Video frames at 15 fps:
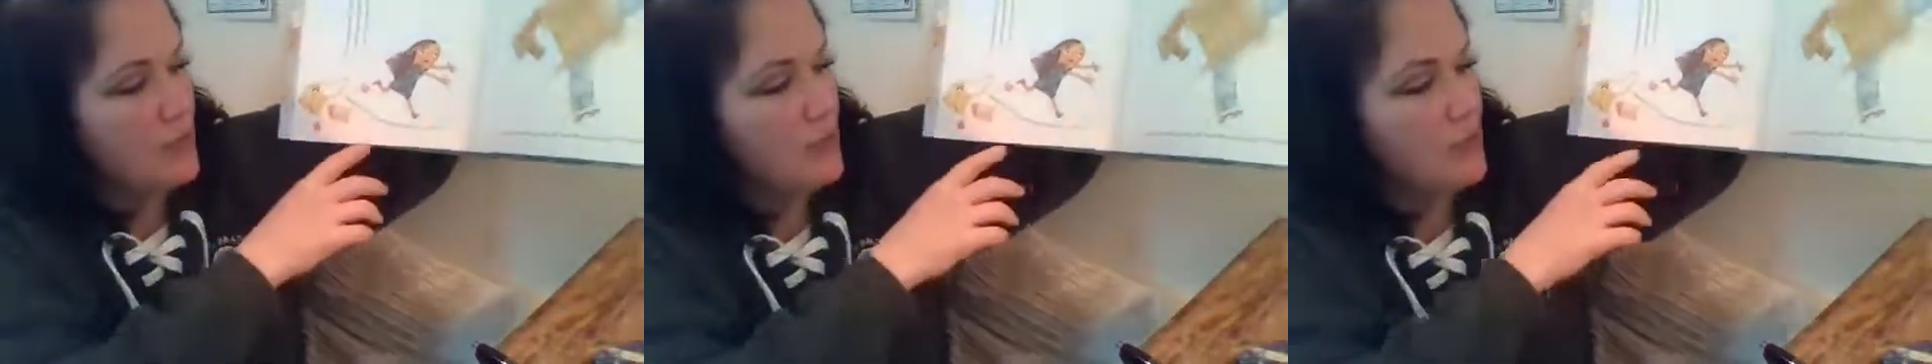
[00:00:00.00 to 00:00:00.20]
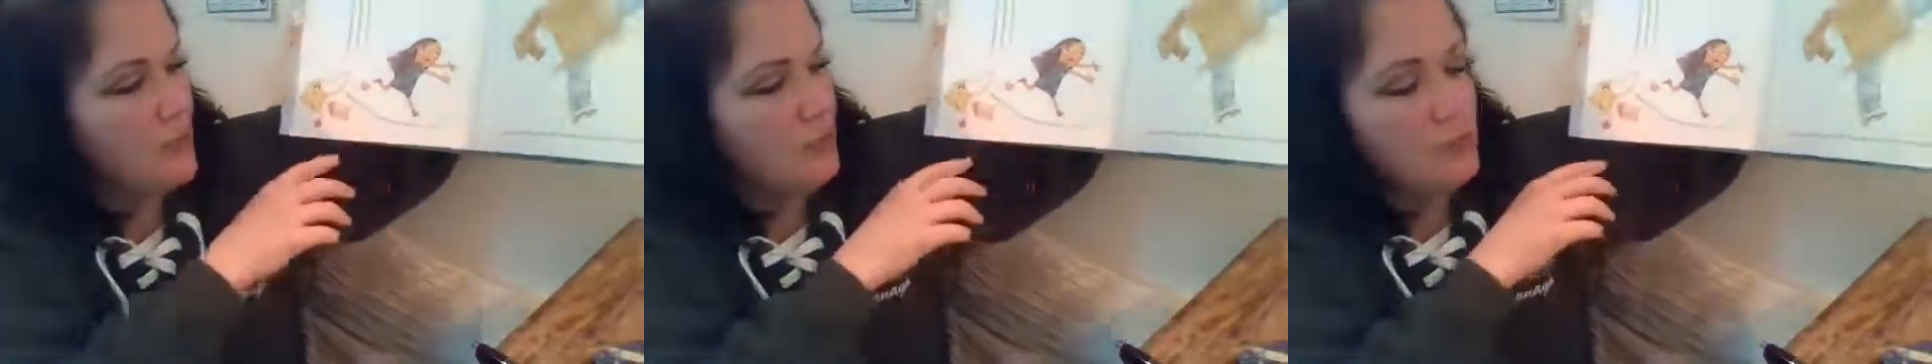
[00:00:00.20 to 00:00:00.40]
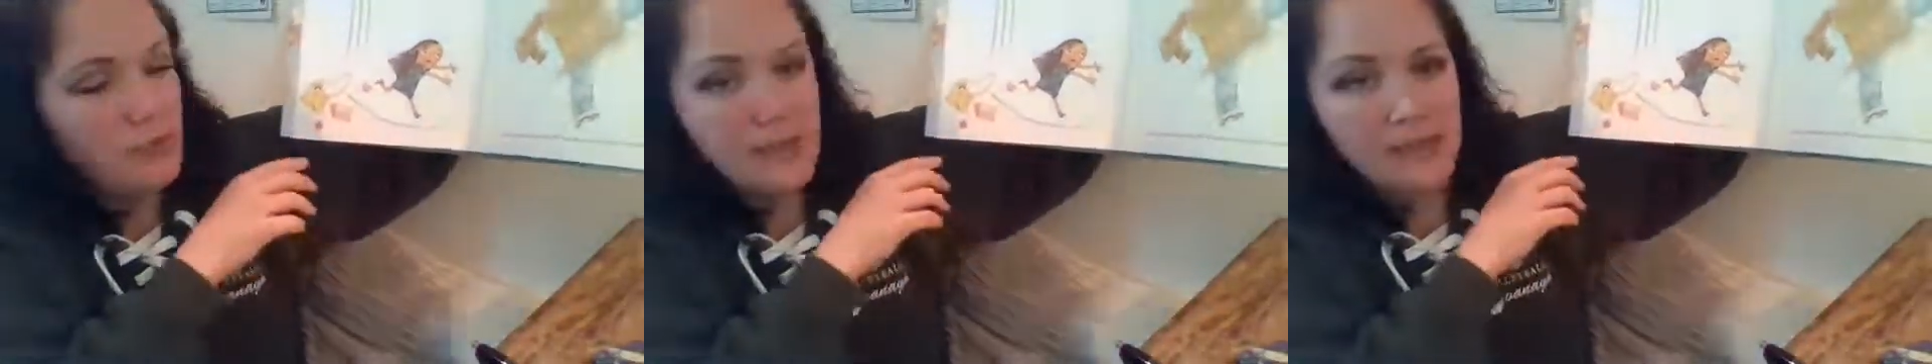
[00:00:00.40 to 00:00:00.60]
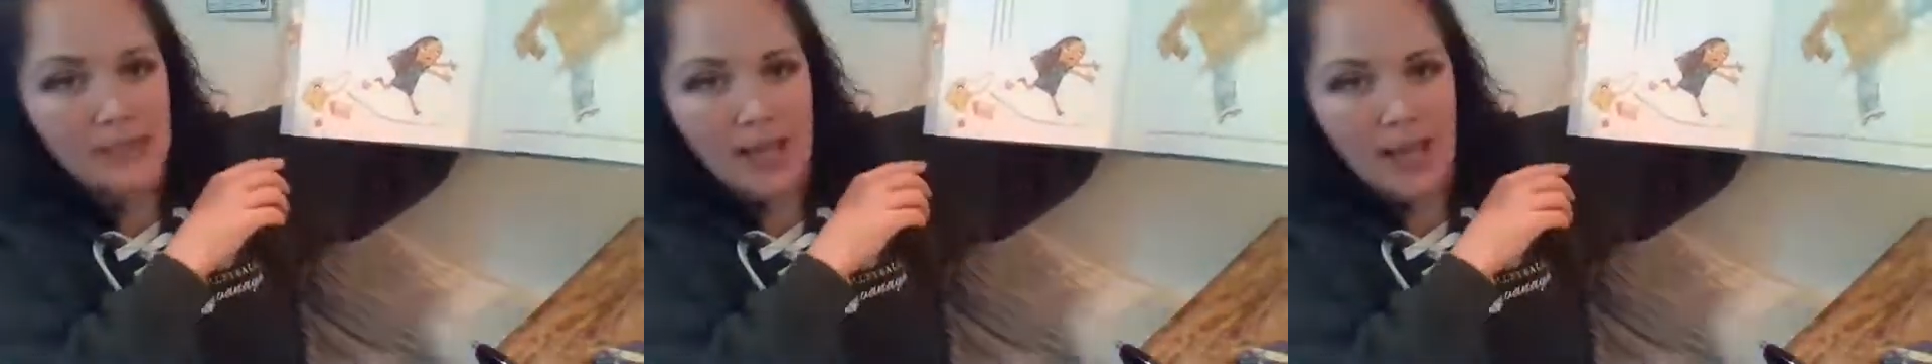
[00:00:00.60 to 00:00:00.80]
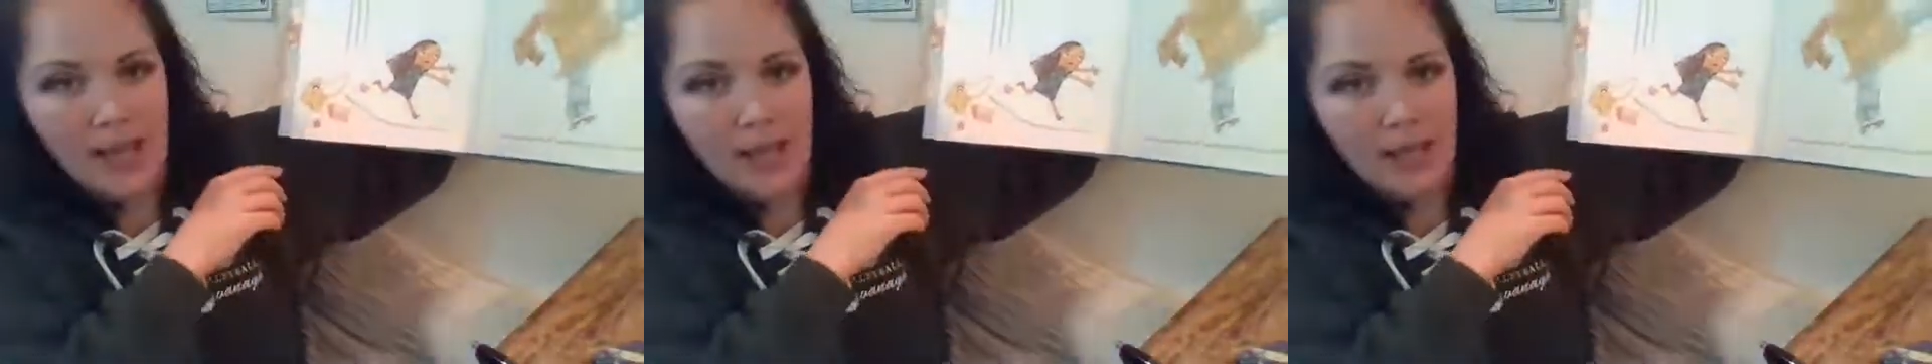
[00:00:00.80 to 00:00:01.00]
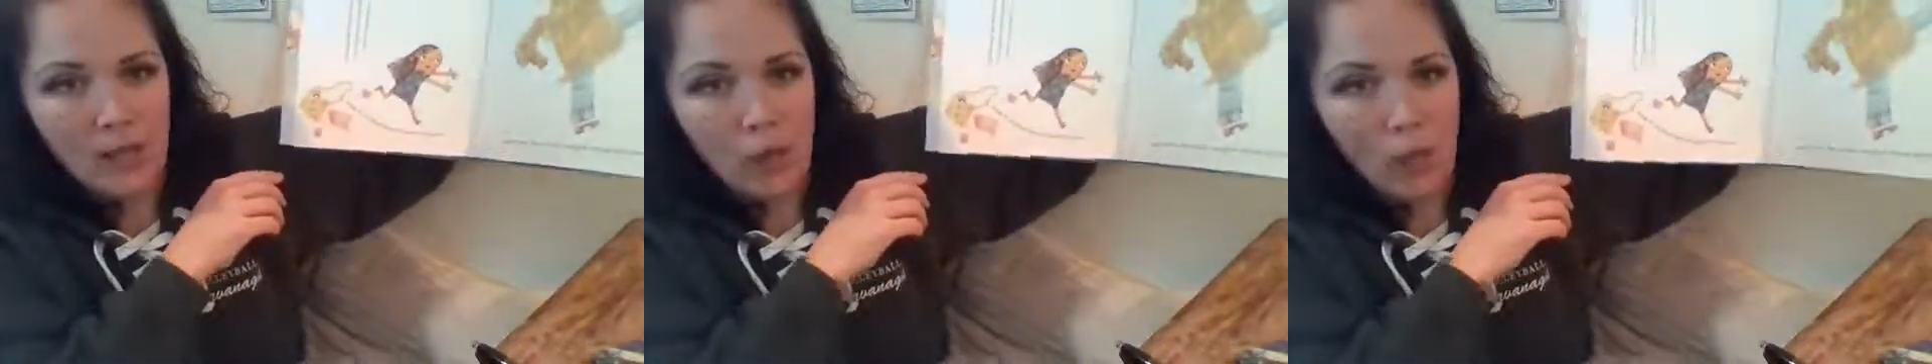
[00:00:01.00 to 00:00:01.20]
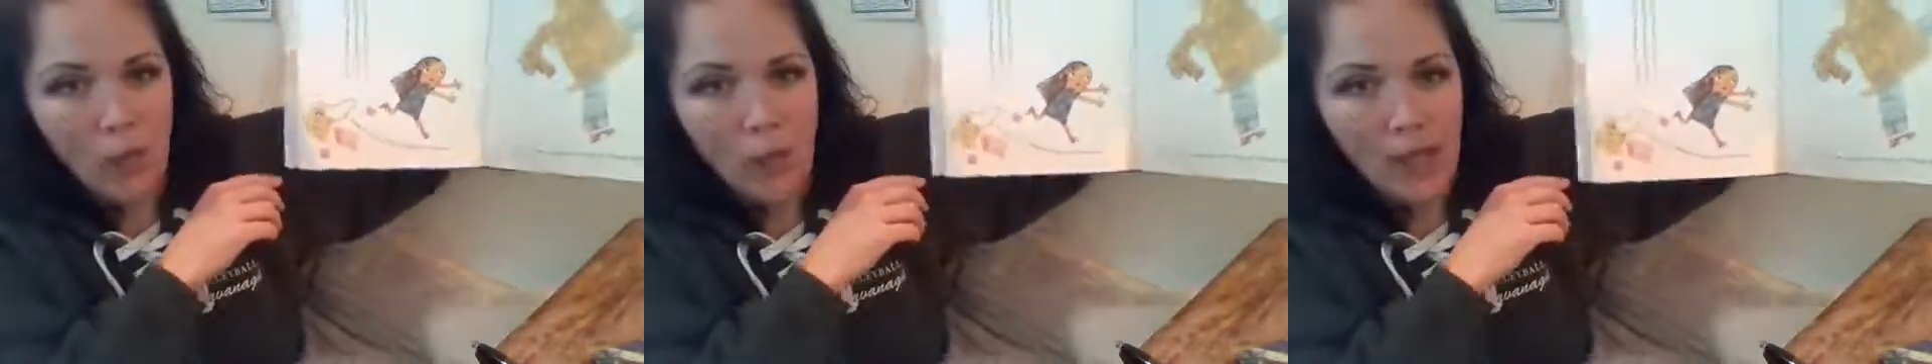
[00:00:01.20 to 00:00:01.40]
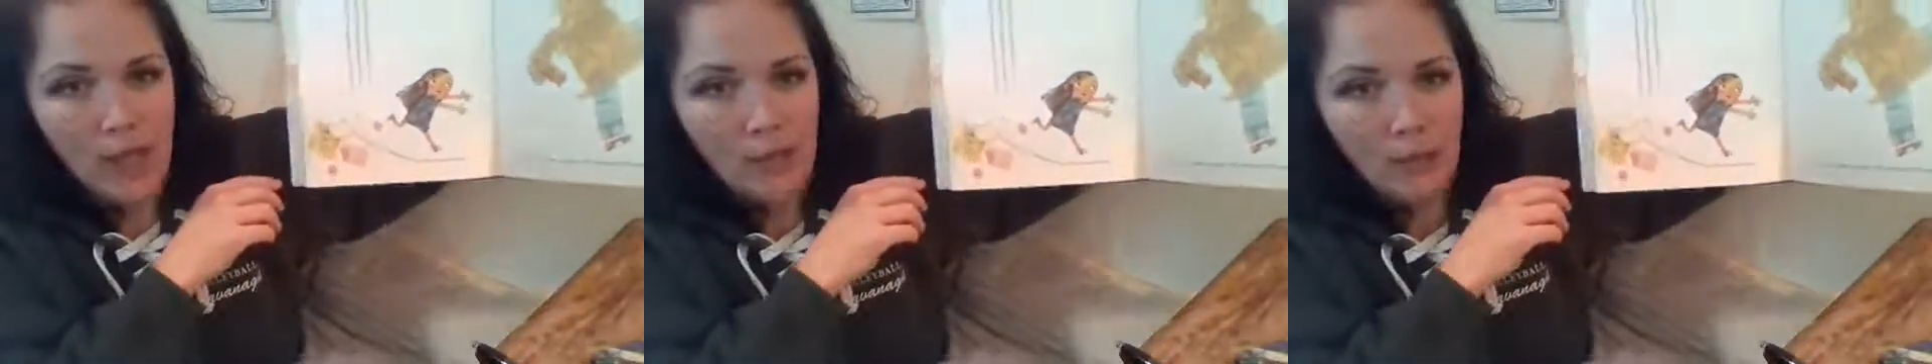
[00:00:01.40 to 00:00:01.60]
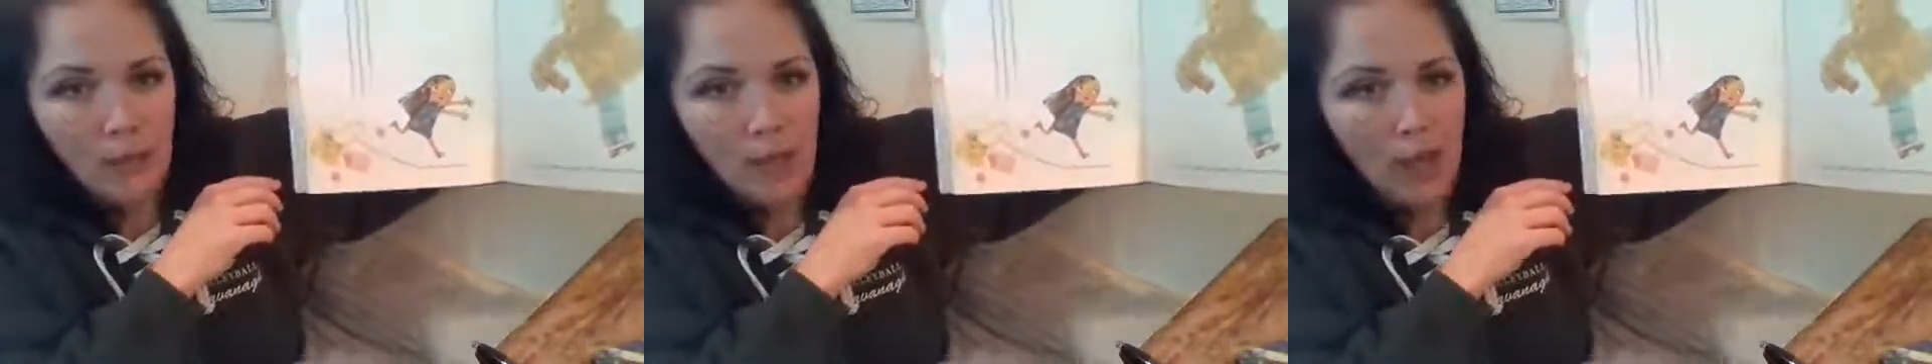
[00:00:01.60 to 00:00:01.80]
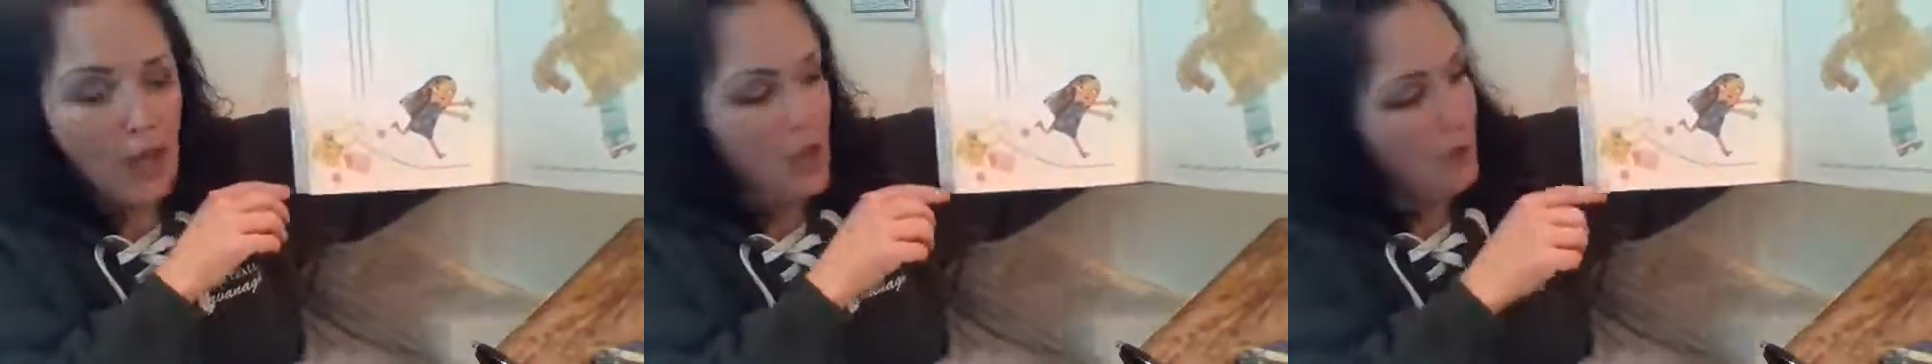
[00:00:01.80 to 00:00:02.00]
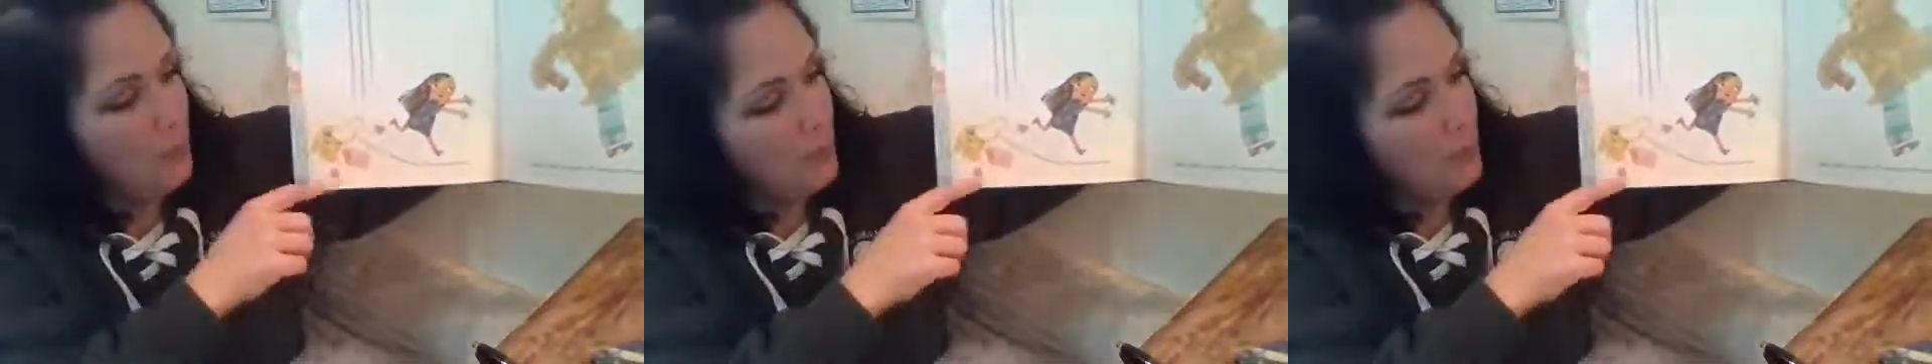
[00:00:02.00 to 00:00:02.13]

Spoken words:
Tuesday when Pup